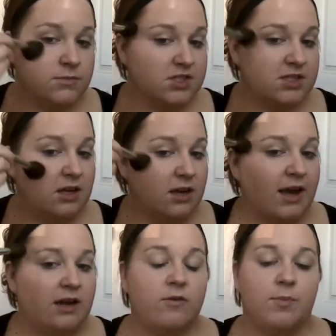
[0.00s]
Just going to
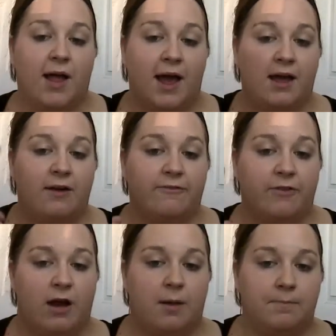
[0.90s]
kind of apply it
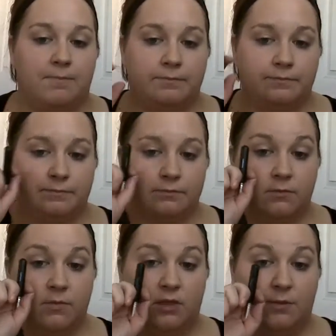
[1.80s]
from
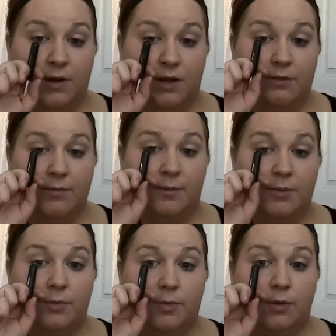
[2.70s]
the middle of my
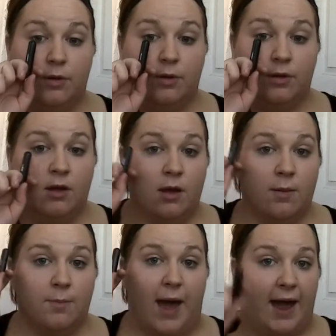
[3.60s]
pupil
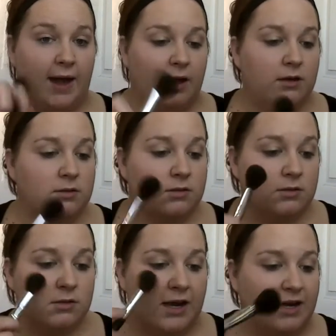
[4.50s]
back,
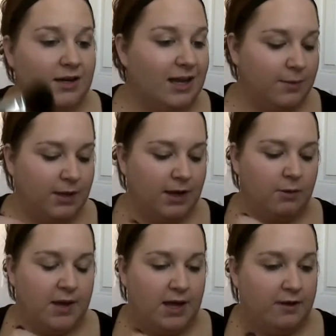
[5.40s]
kind of keeping it
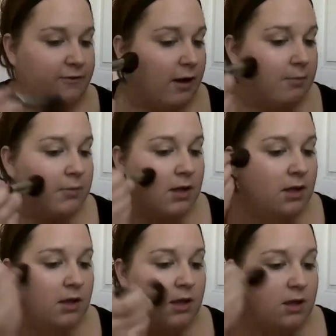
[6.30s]
away from
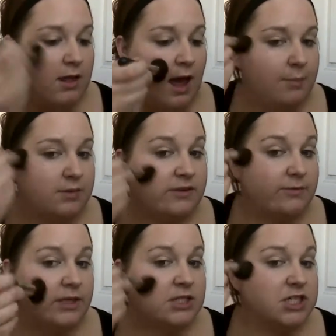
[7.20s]
the apples of my